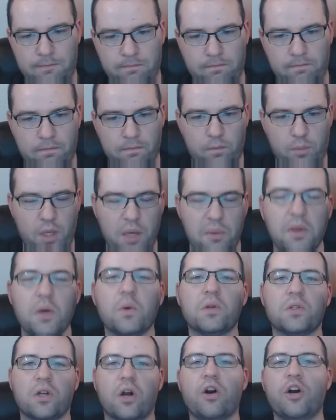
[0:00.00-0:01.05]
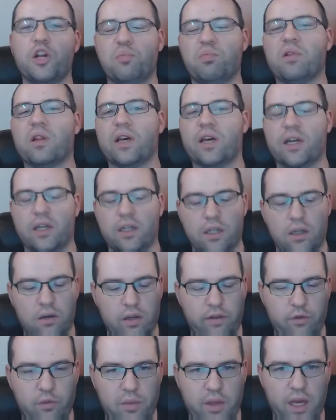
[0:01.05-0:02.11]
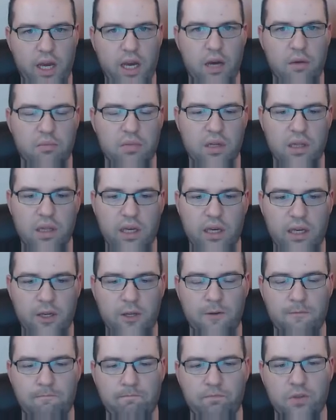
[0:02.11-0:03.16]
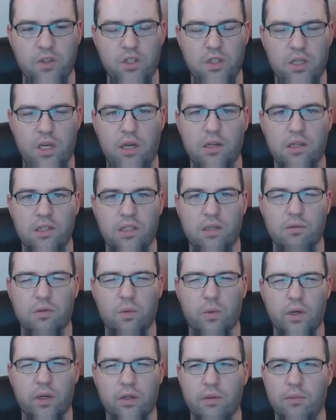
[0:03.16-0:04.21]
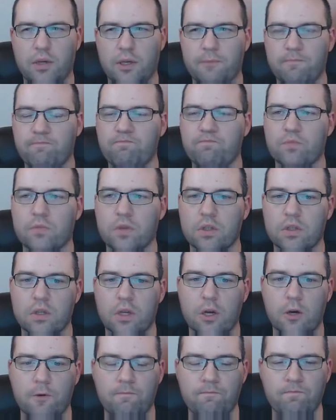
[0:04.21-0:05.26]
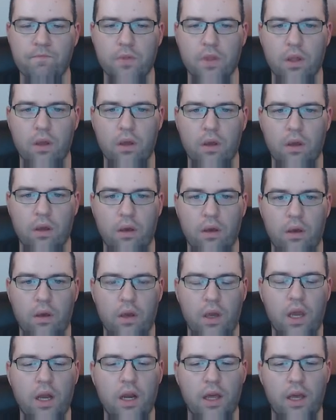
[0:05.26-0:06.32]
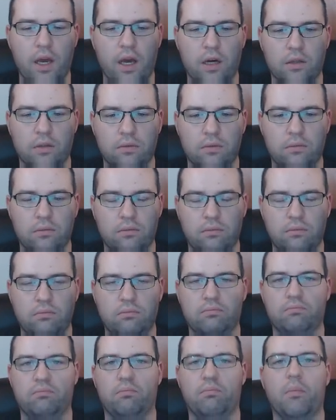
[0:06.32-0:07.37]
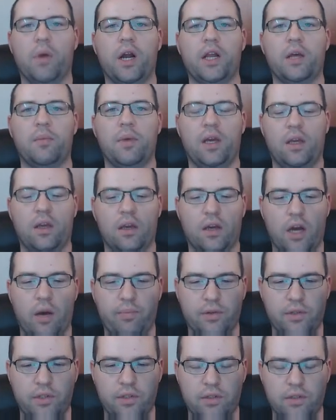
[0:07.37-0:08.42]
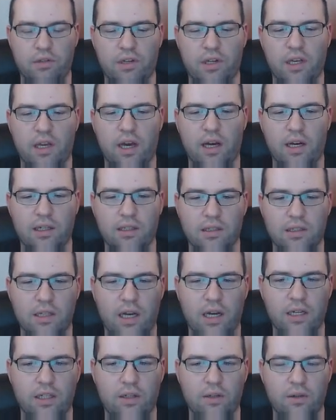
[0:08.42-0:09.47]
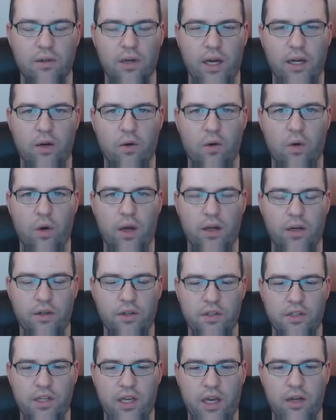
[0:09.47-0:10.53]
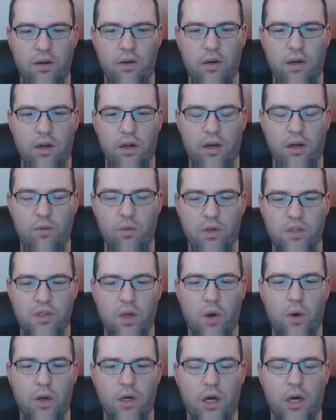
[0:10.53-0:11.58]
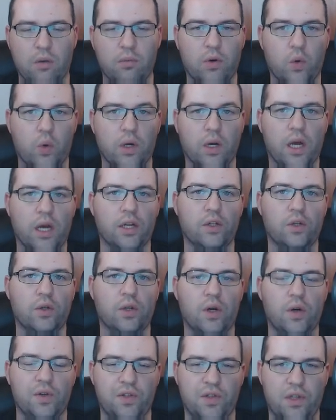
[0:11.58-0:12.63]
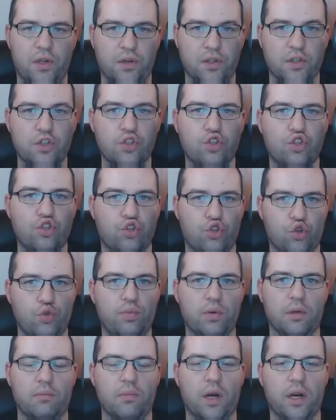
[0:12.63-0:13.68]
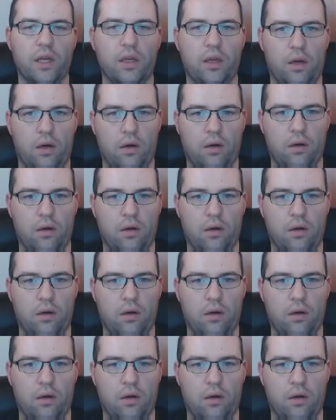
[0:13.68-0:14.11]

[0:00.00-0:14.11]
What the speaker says: Maybe it was already planned. I'll give them that. But, like, it just kind of seems weird to me. So, anyhow, money-making opportunity, guys. I don't quite understand what's going on. But what I do know is there is stupid money here.